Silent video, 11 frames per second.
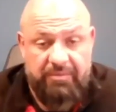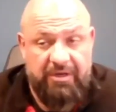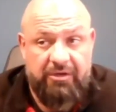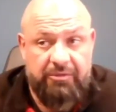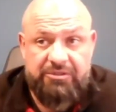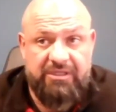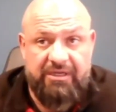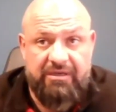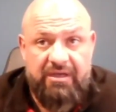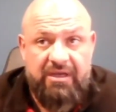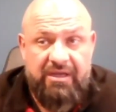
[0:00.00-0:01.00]
I mean, one hundred percent.
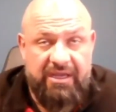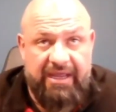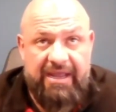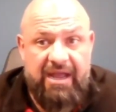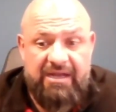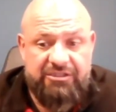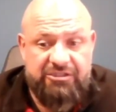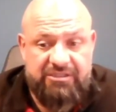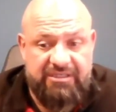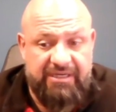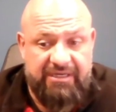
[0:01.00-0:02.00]
And A I is
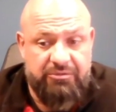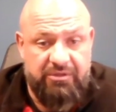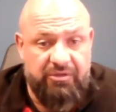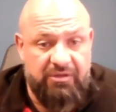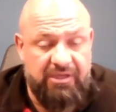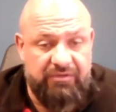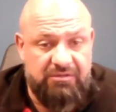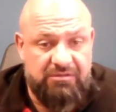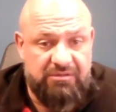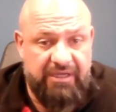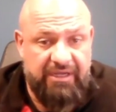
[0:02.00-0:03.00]
just going to take it to another level.
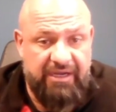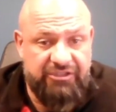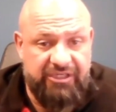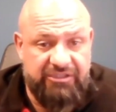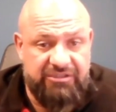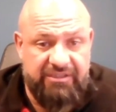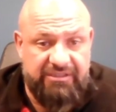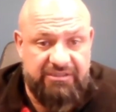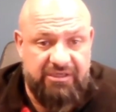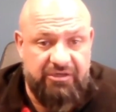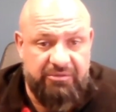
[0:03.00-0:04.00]
A I changes
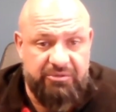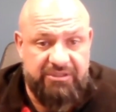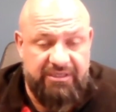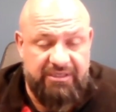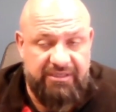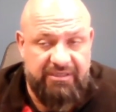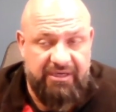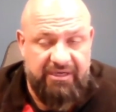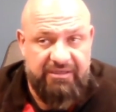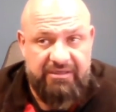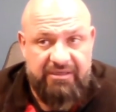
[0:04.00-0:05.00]
things one hundred percent. It
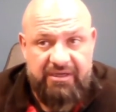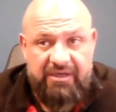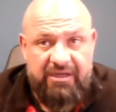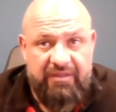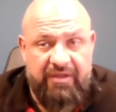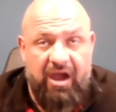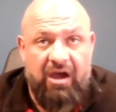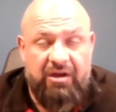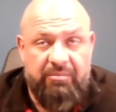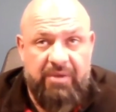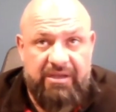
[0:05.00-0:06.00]
uh, and the
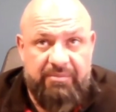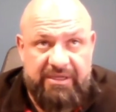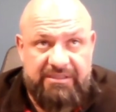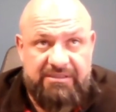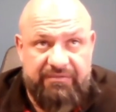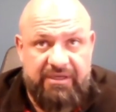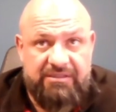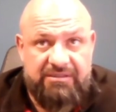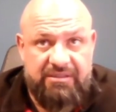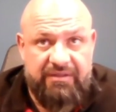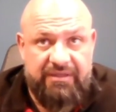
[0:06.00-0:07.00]
automated piece of
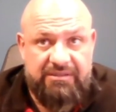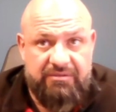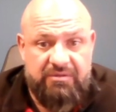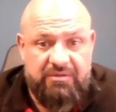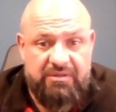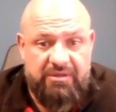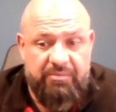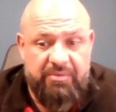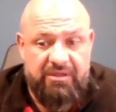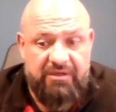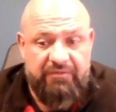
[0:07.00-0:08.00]
things, the things that the
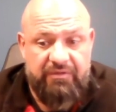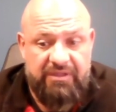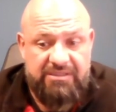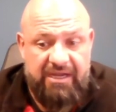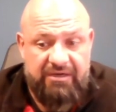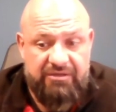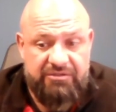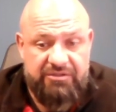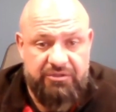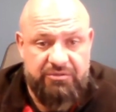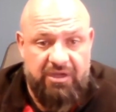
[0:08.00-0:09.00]
ability for these
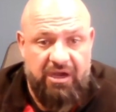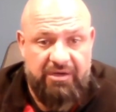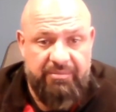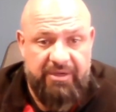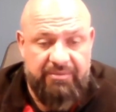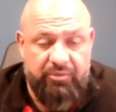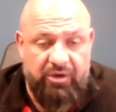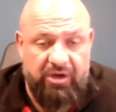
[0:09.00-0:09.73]
hackers to use automated